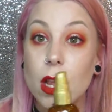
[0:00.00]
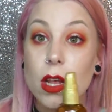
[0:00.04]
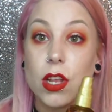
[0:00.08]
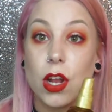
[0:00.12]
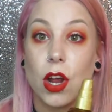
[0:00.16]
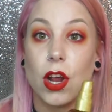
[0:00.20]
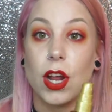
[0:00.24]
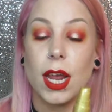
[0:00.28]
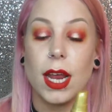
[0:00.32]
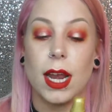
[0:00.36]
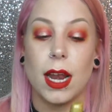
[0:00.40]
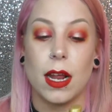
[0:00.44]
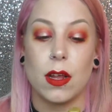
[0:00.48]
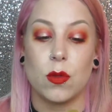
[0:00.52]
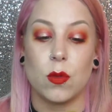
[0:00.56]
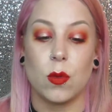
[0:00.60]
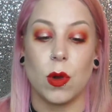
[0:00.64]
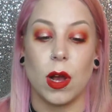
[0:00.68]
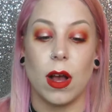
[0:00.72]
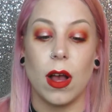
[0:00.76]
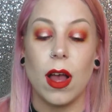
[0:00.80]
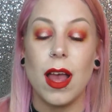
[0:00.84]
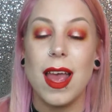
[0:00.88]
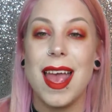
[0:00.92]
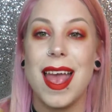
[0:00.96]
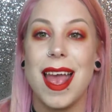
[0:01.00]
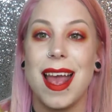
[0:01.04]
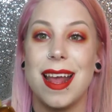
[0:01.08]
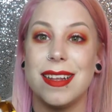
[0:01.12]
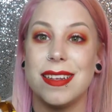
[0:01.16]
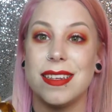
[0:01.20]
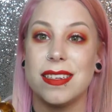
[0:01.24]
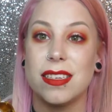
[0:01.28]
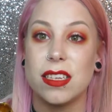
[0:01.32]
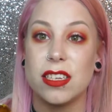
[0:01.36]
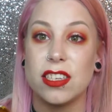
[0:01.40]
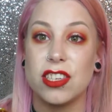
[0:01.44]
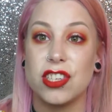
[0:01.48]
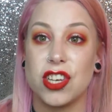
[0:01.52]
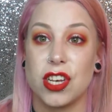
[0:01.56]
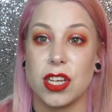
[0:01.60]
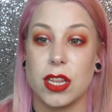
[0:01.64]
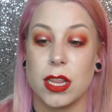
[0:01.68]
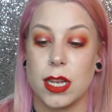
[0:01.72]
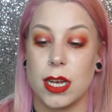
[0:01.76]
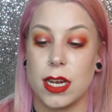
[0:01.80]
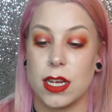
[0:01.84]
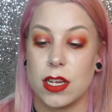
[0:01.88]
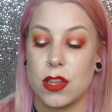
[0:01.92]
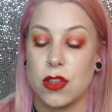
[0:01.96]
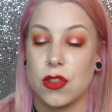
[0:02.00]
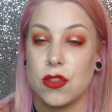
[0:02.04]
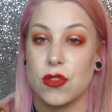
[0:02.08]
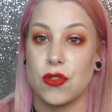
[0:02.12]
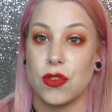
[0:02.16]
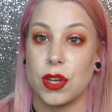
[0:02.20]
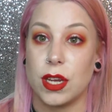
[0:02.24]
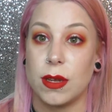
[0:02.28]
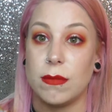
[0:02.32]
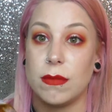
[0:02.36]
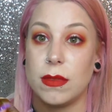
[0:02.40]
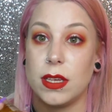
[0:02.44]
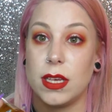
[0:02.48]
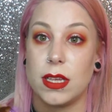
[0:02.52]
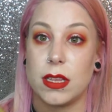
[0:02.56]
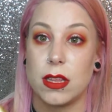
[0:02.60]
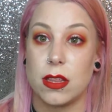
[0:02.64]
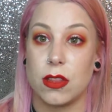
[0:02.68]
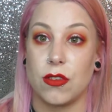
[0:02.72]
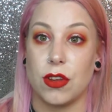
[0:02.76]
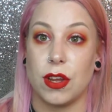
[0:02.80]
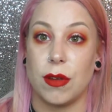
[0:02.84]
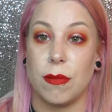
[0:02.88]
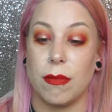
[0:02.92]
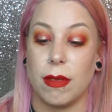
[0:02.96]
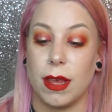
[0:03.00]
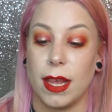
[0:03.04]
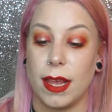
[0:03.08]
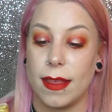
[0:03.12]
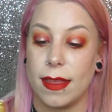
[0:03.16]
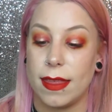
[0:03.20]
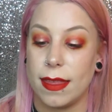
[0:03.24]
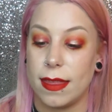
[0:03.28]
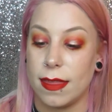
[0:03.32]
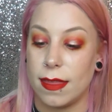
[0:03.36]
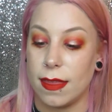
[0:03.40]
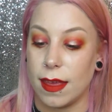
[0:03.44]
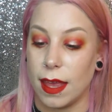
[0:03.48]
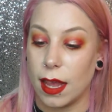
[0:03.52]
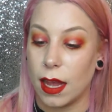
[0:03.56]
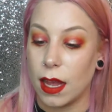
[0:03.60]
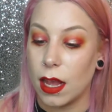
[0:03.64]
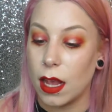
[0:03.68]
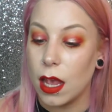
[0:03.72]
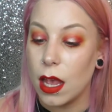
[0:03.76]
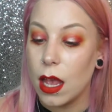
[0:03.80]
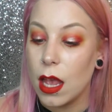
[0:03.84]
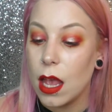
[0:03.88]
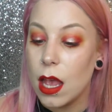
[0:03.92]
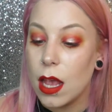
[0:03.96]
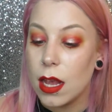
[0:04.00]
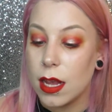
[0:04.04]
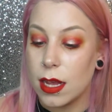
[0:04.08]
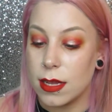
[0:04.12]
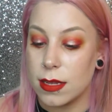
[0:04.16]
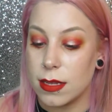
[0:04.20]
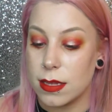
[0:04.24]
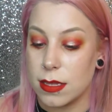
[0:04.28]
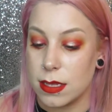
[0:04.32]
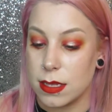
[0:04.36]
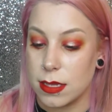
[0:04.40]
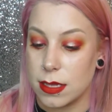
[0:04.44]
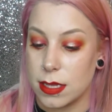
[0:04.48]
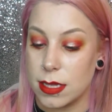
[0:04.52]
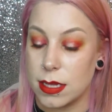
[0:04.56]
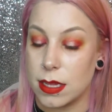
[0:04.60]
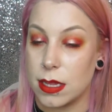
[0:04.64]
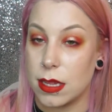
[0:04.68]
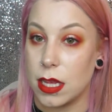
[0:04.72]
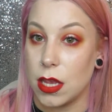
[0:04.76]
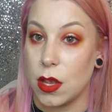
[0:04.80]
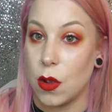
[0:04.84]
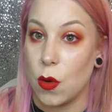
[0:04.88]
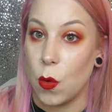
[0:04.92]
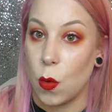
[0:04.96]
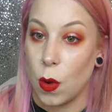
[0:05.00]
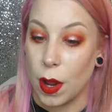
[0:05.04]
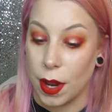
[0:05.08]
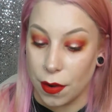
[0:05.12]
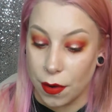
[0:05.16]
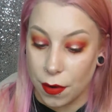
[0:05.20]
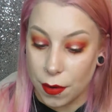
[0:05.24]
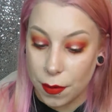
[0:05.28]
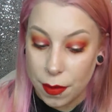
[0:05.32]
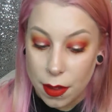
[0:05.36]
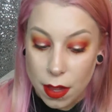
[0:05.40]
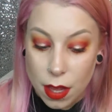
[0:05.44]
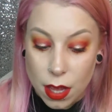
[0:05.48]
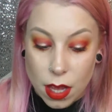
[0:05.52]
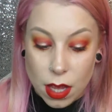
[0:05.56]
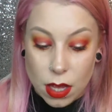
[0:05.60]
Target as well, and this is just an extremely thick consistency oil.